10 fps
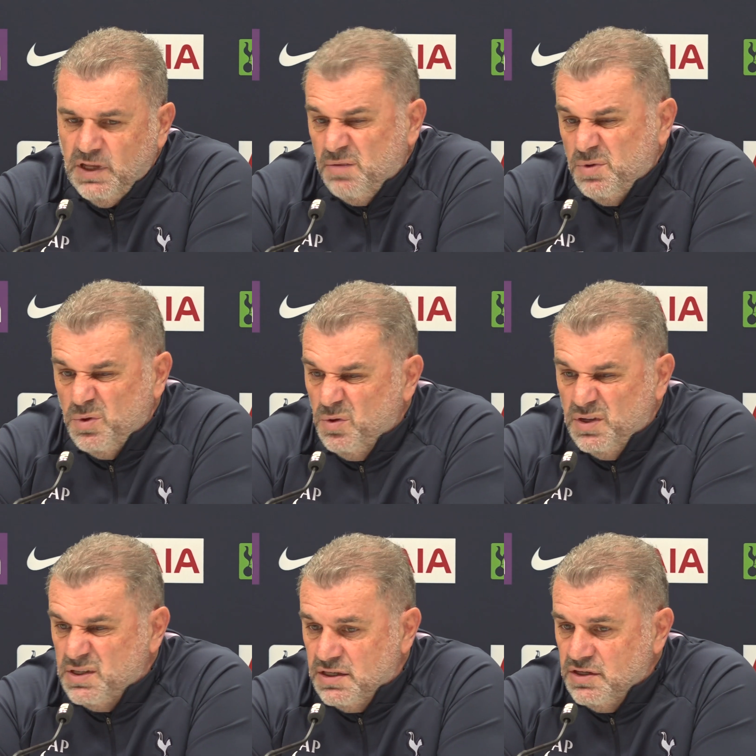yeah, but with all
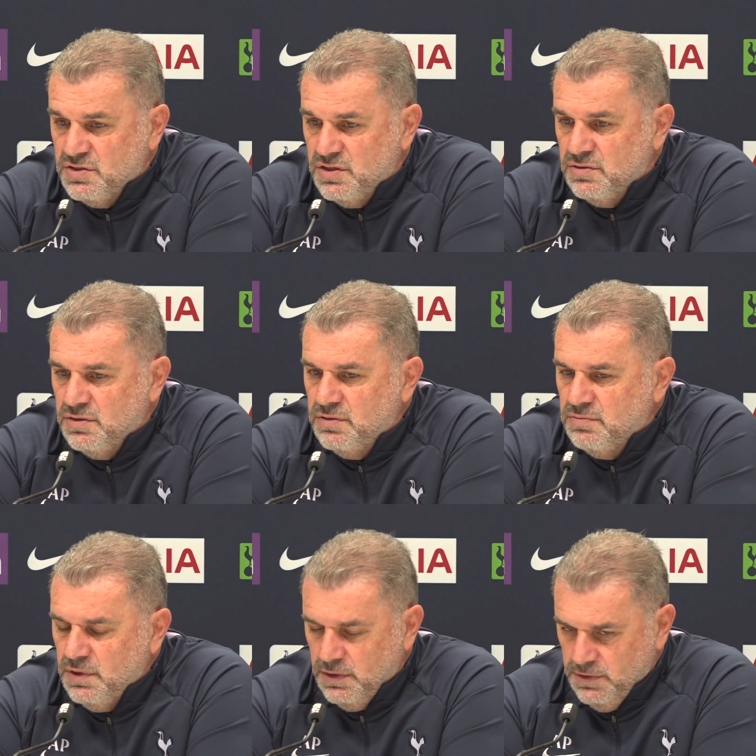these things, you
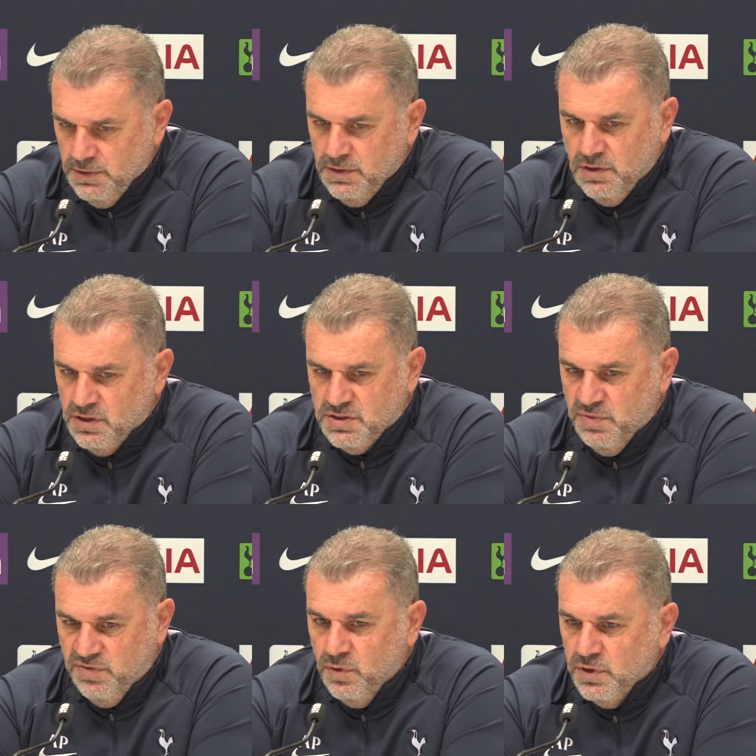like I
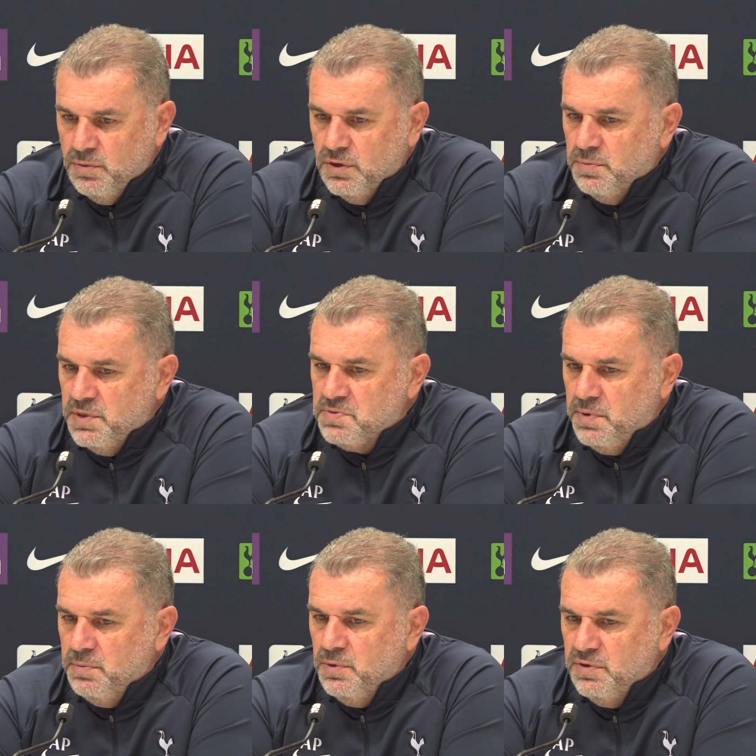said before, you want the best
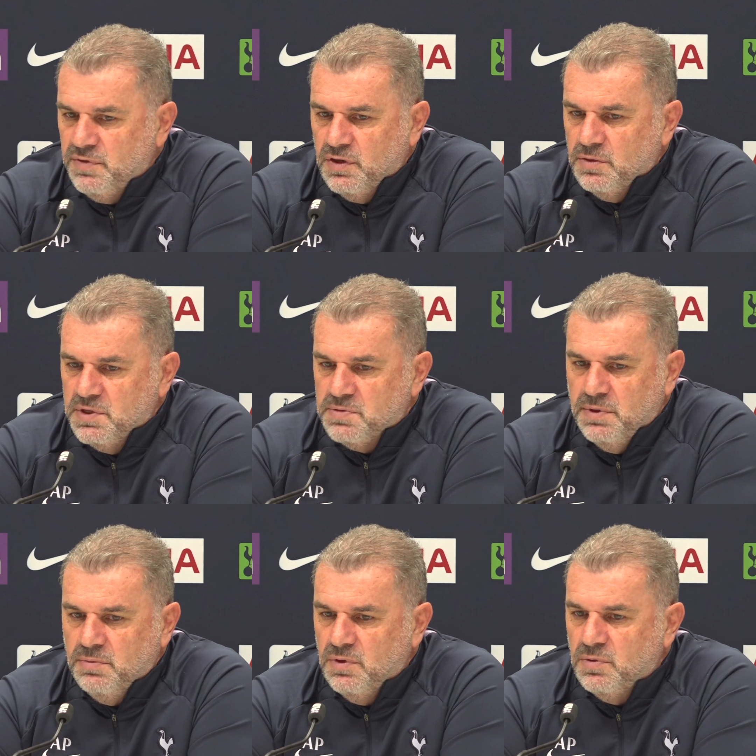people, and if you've got the best
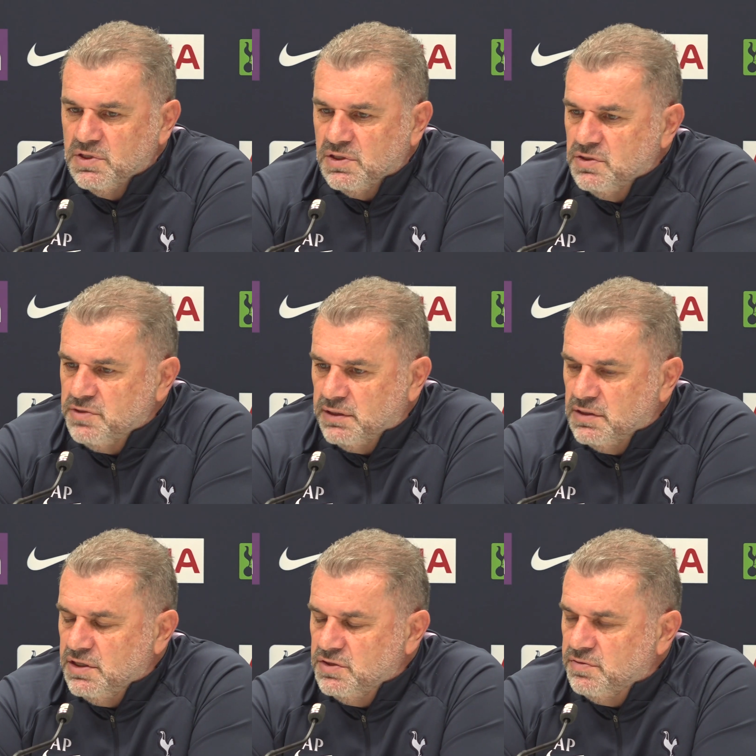people, they're always going to attract
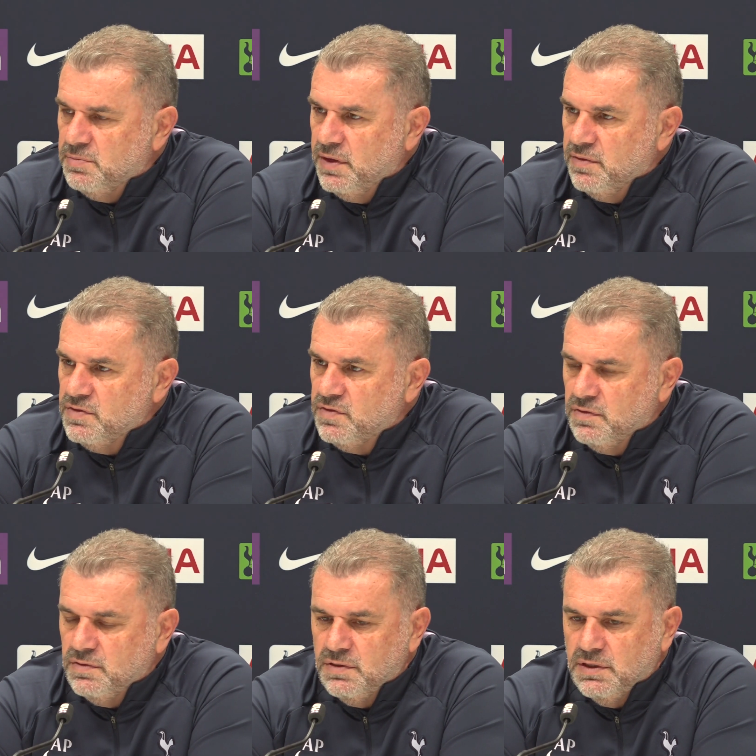attention from others,
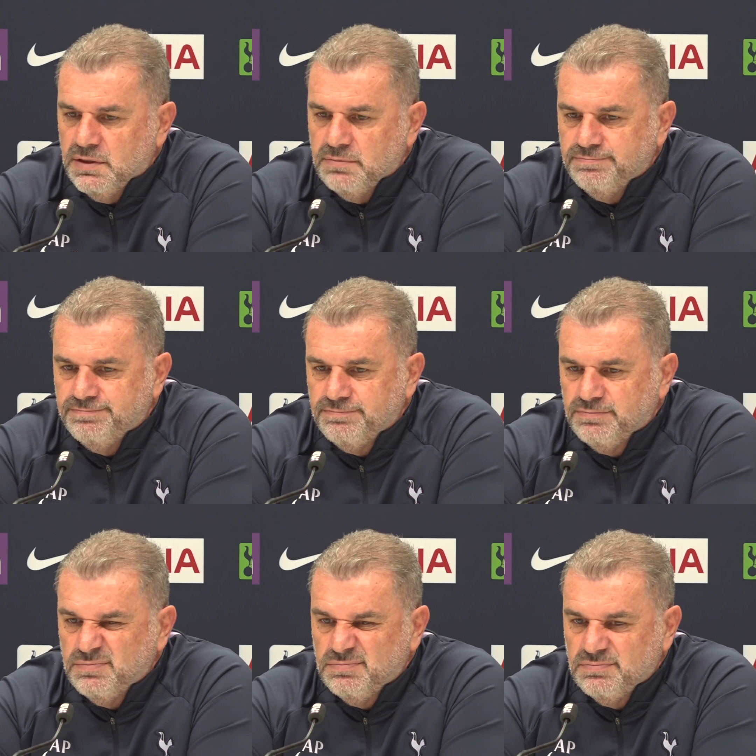and
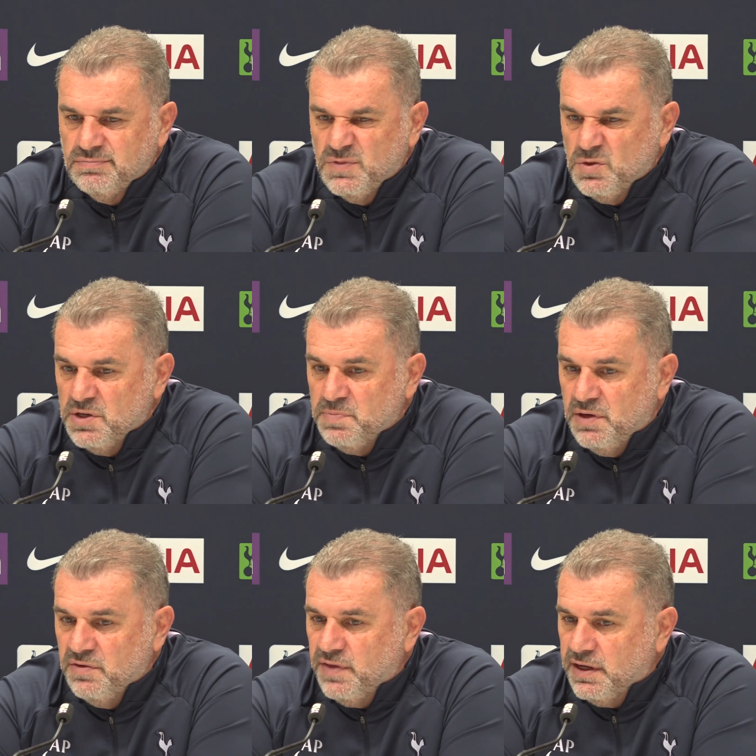it's always
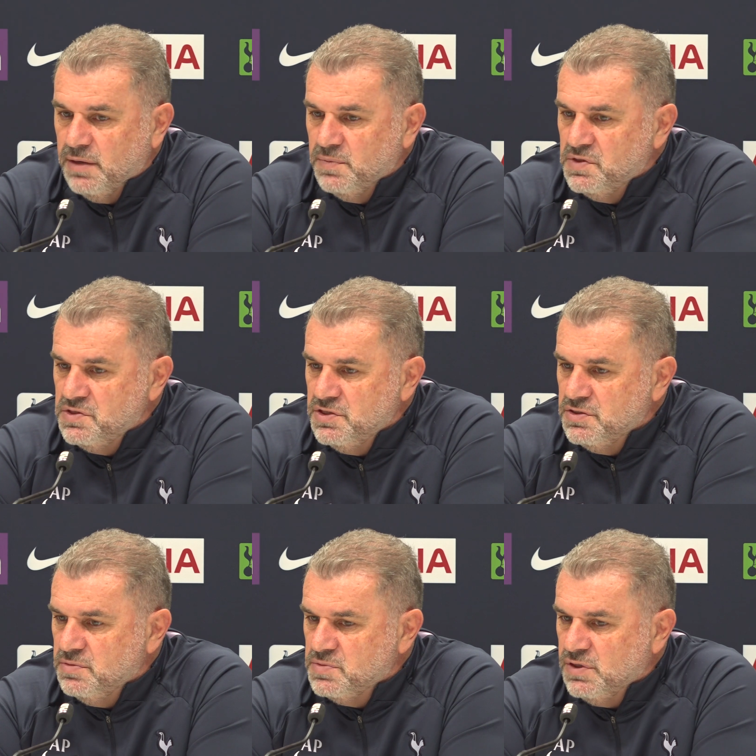better if they come to the
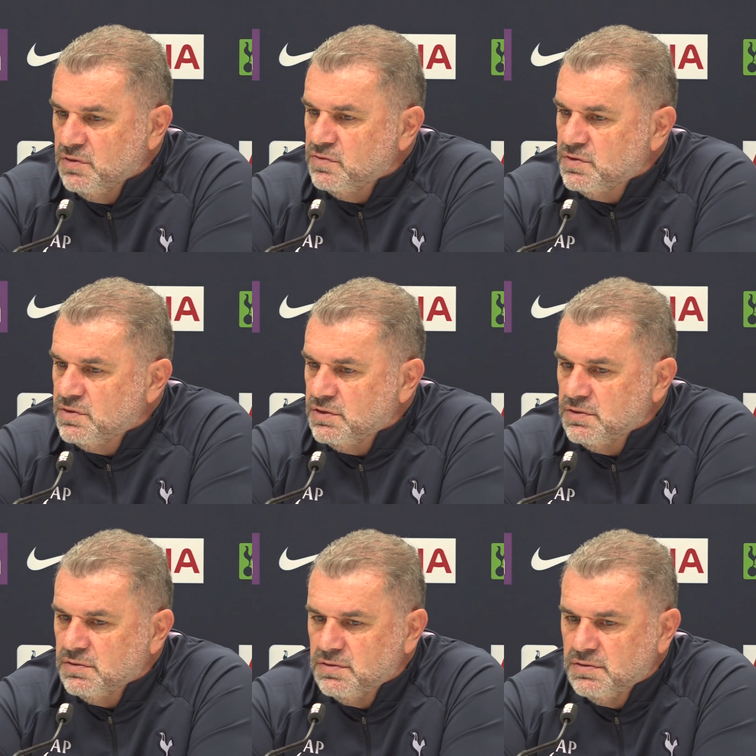decision themselves
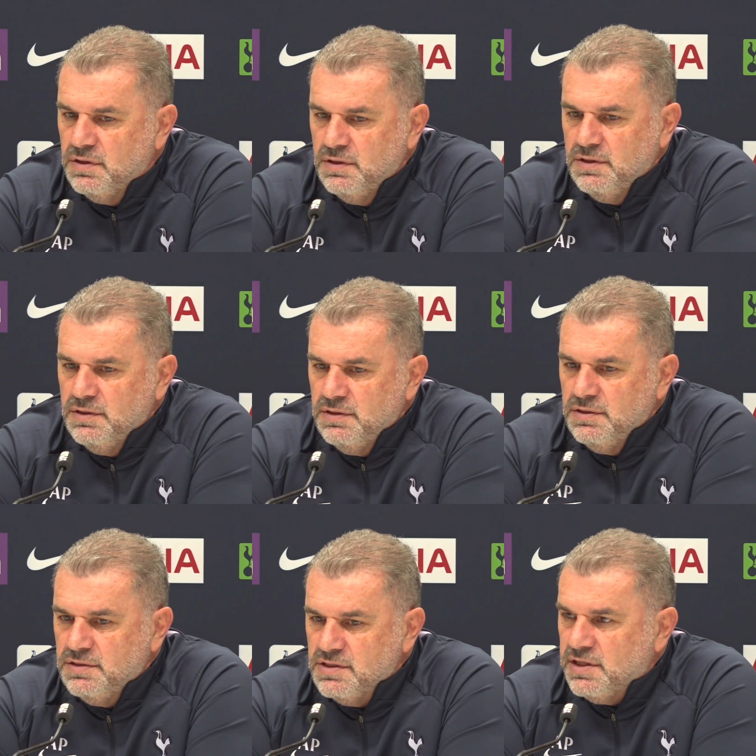
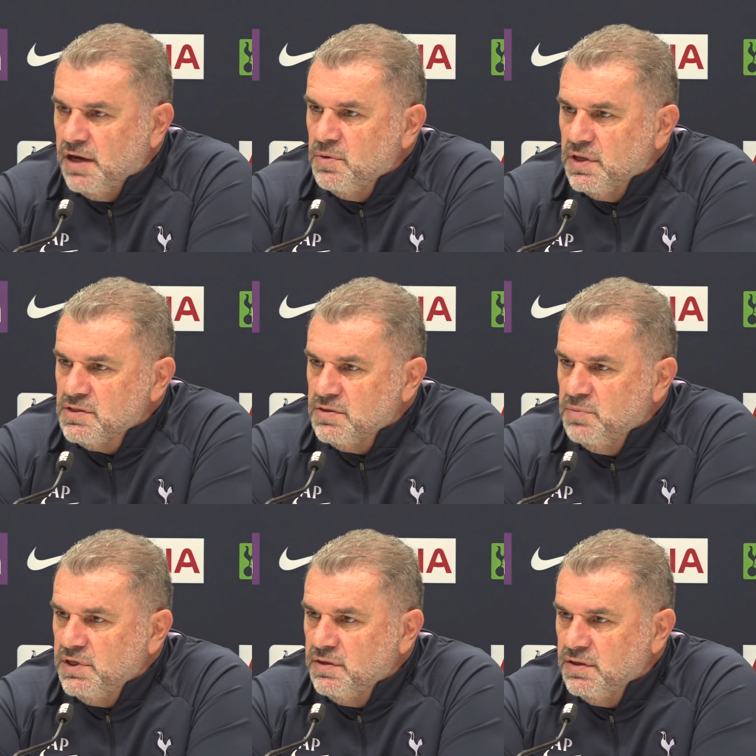to stay with us
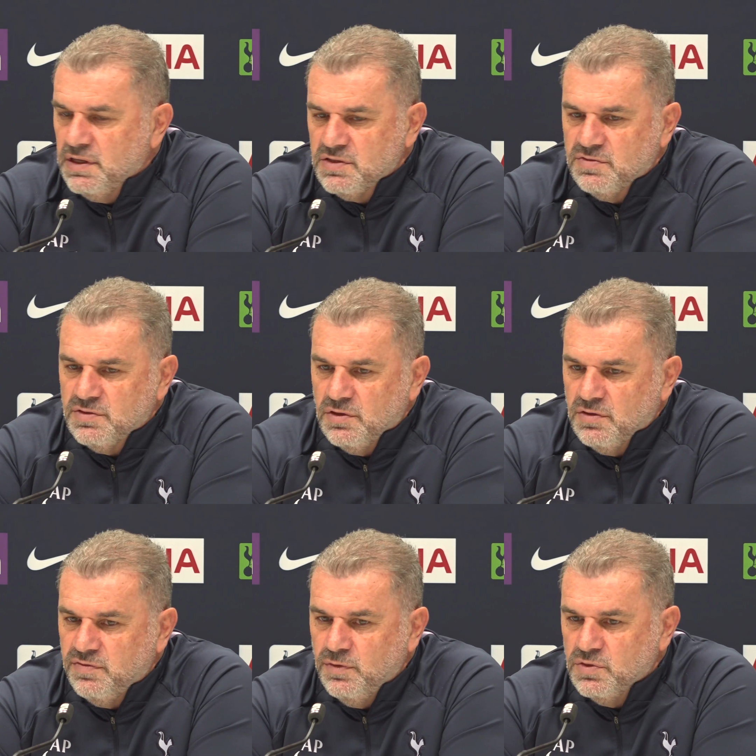than us sort
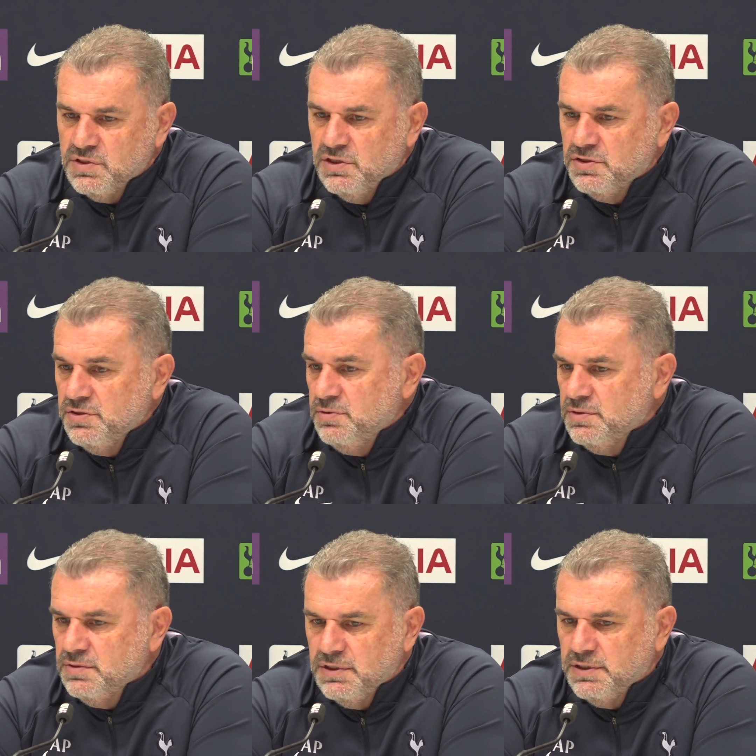of force the issue.
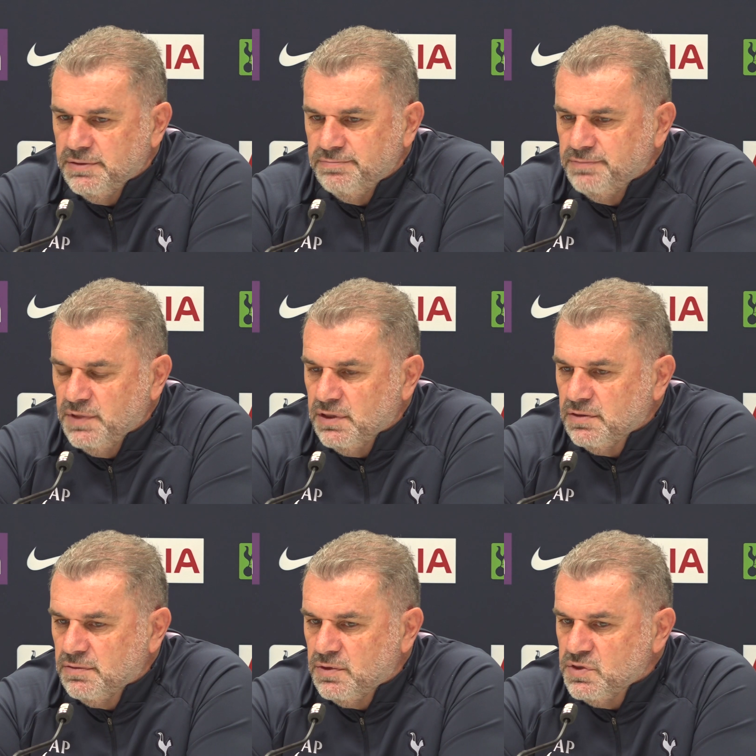And you know,
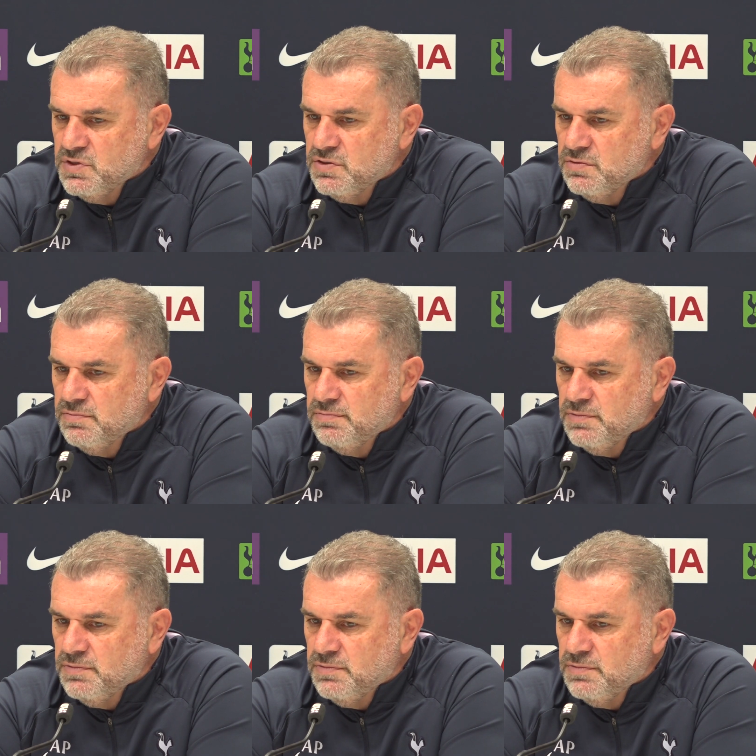Chris